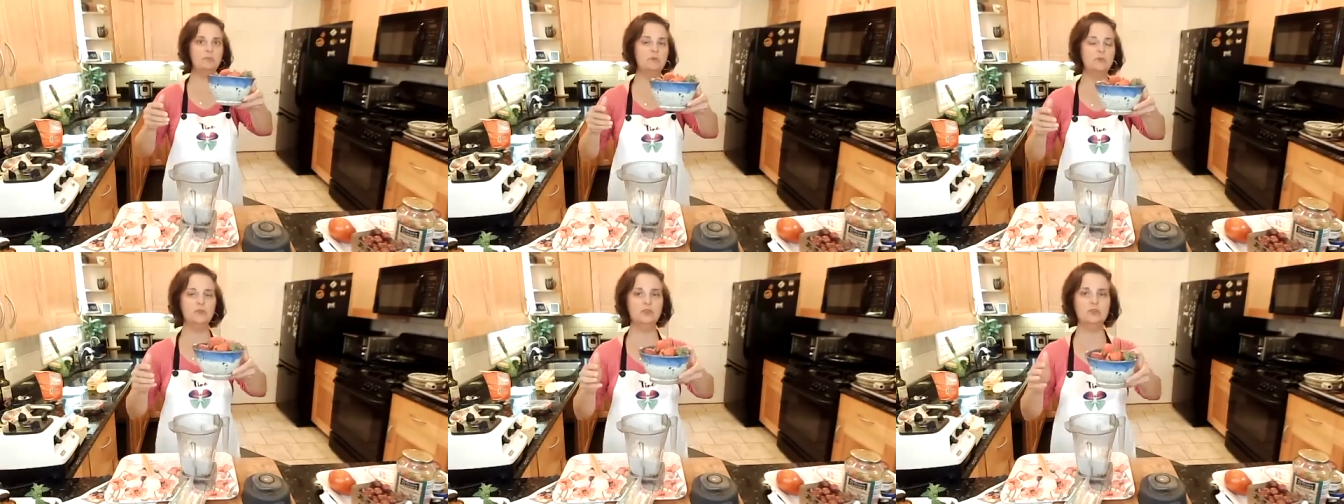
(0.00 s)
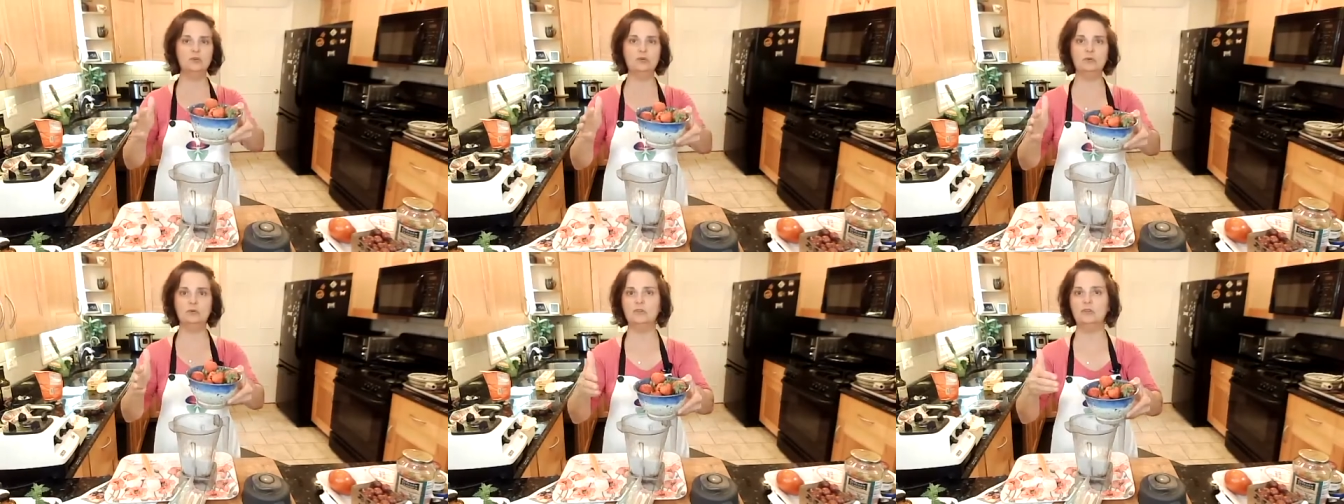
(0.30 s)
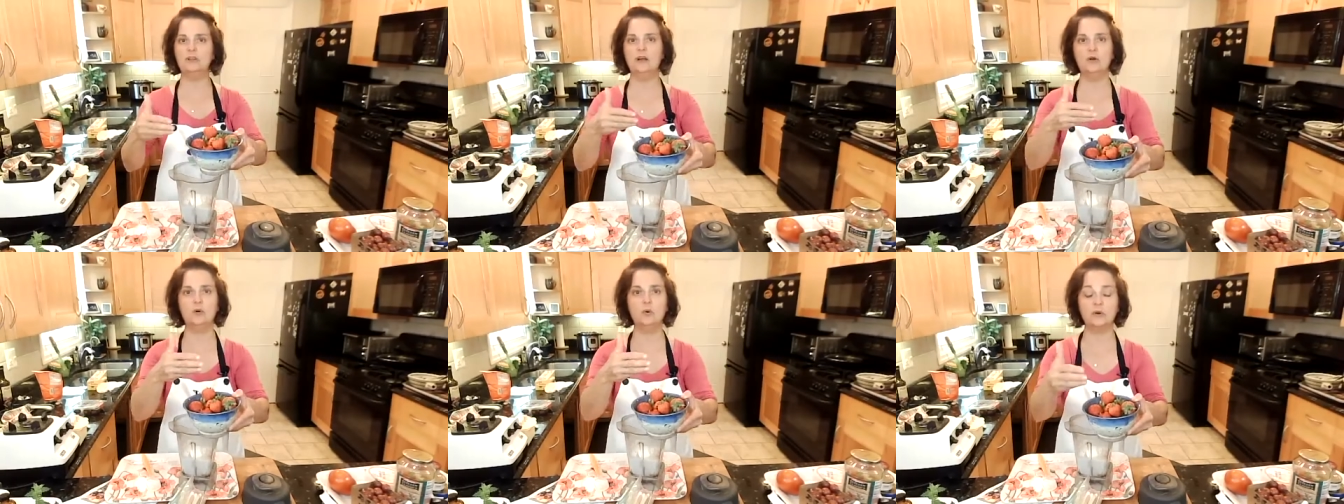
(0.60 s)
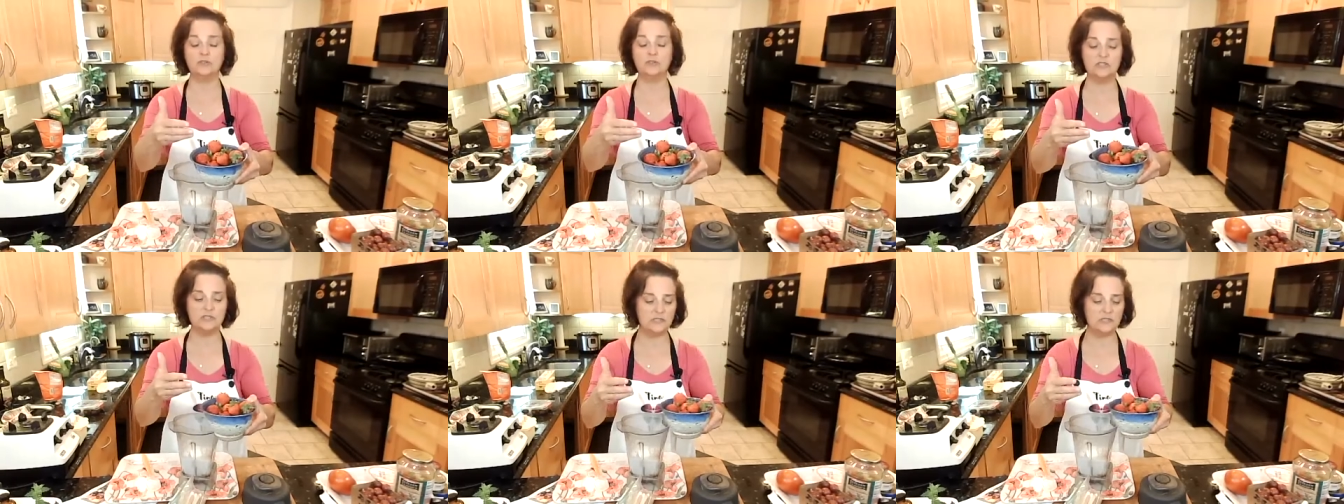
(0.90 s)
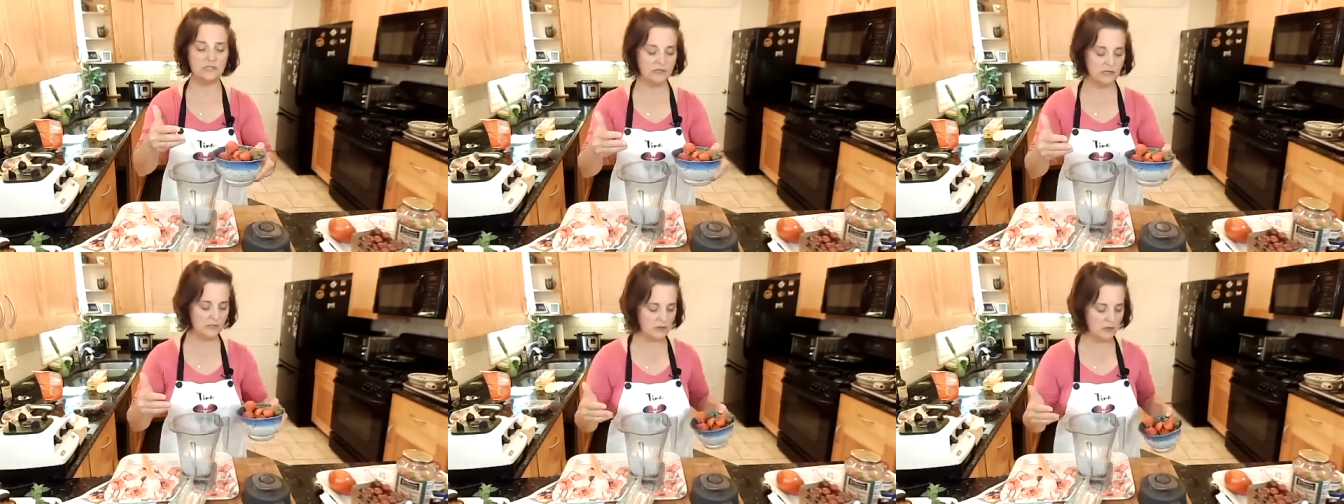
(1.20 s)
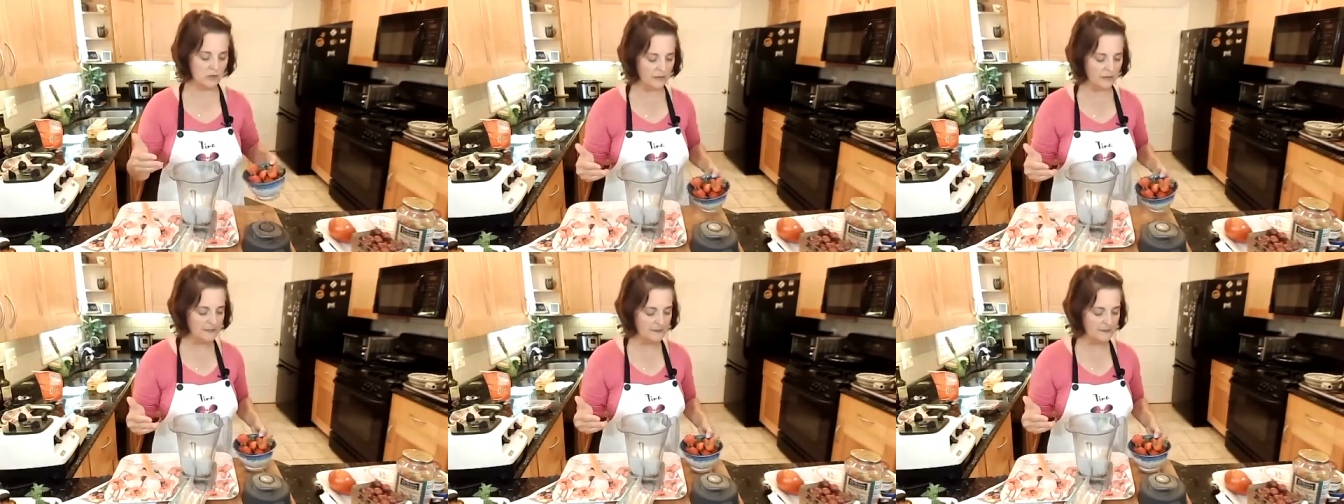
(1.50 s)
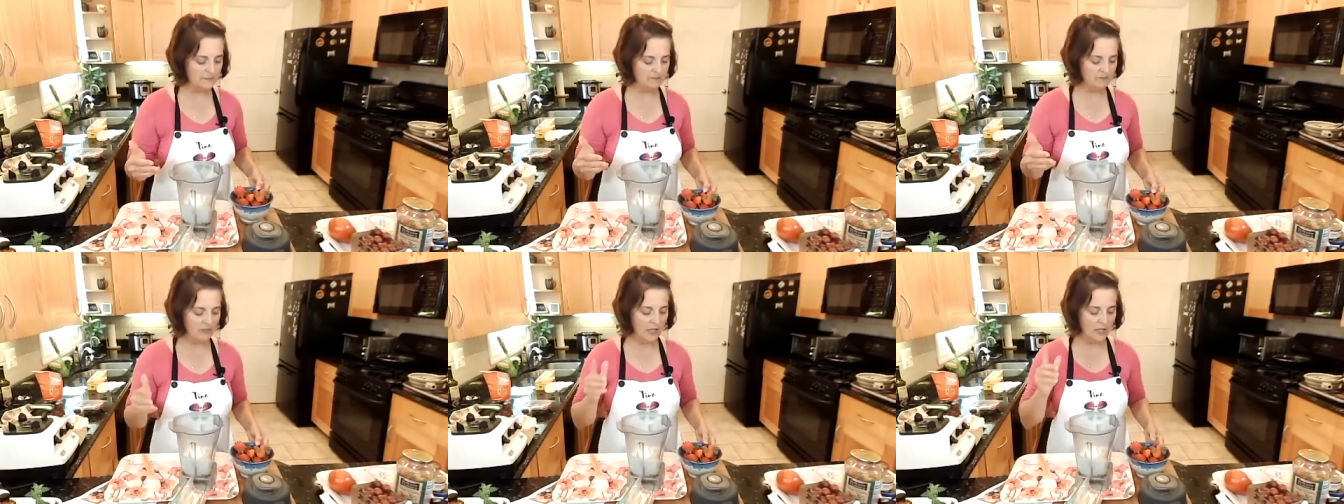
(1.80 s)
beautiful, look how gorgeous these are.
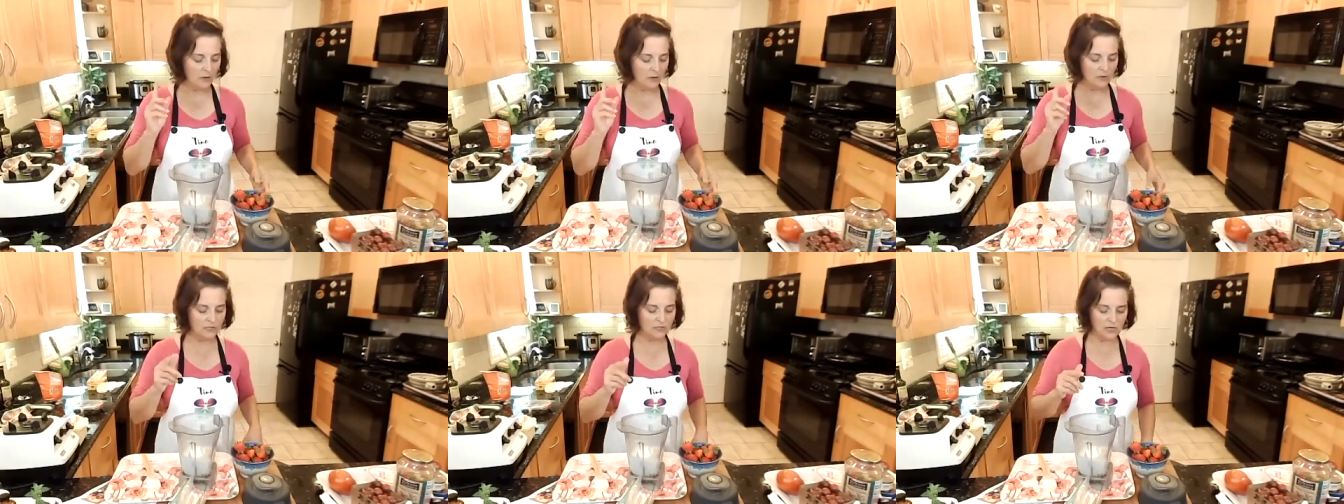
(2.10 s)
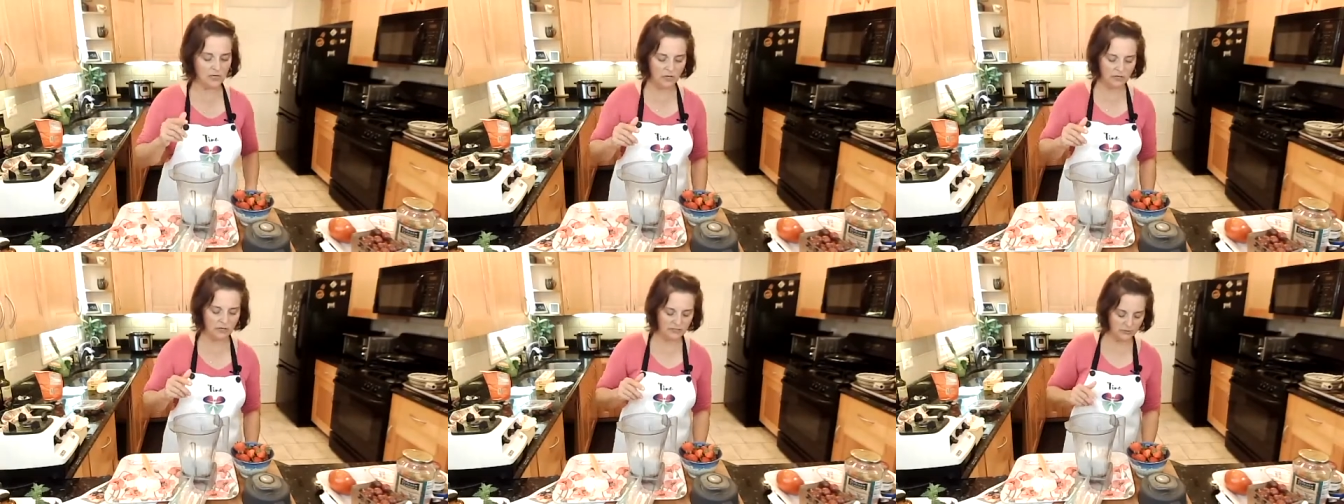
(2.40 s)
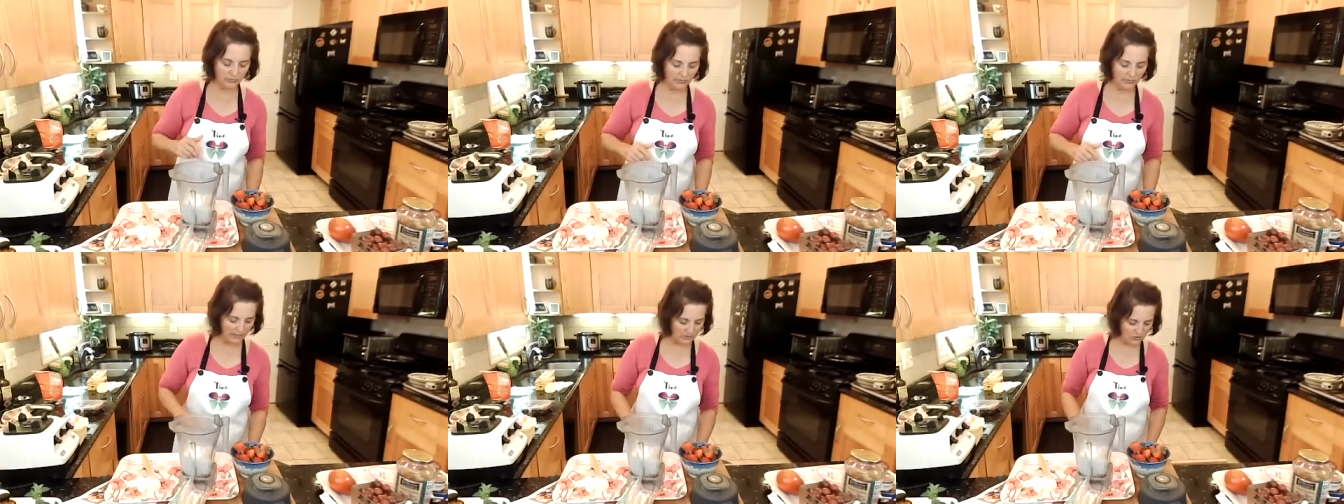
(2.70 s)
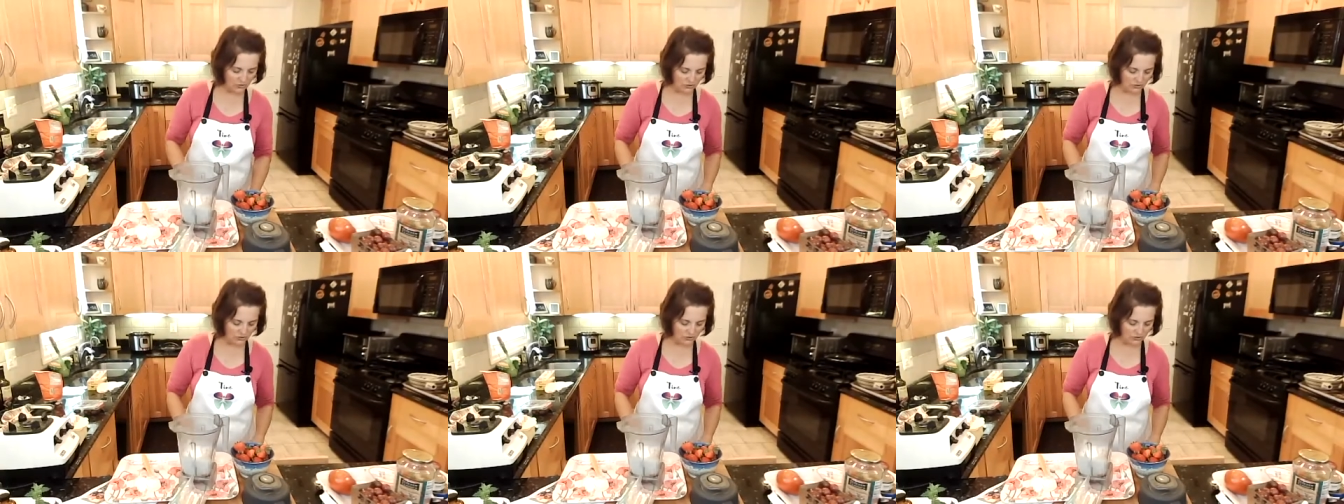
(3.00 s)
I want to talk to you about